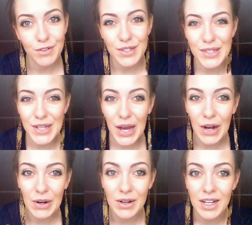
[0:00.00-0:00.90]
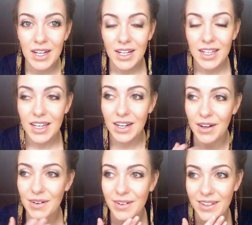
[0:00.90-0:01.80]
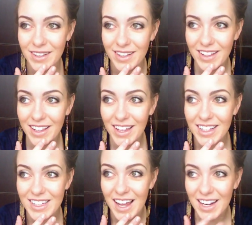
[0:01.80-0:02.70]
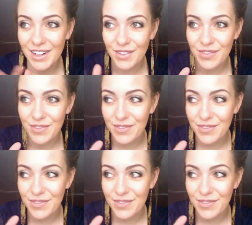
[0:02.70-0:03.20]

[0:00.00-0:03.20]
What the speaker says: So, it's kind of